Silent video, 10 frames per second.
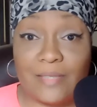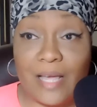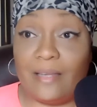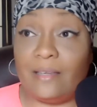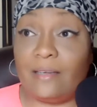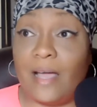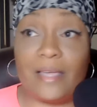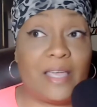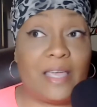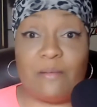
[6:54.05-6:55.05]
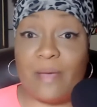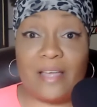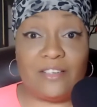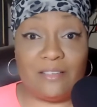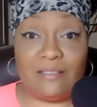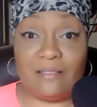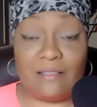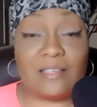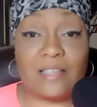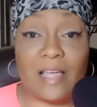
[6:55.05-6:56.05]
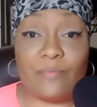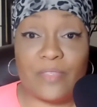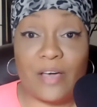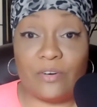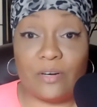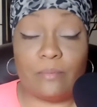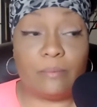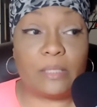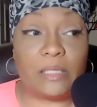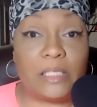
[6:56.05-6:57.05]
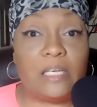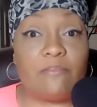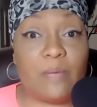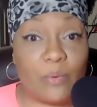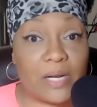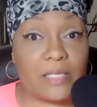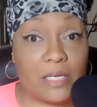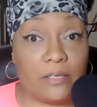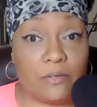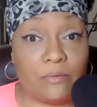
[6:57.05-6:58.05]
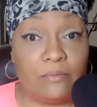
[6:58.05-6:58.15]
Like I can't imagine this life without her. But believe me when I tell you,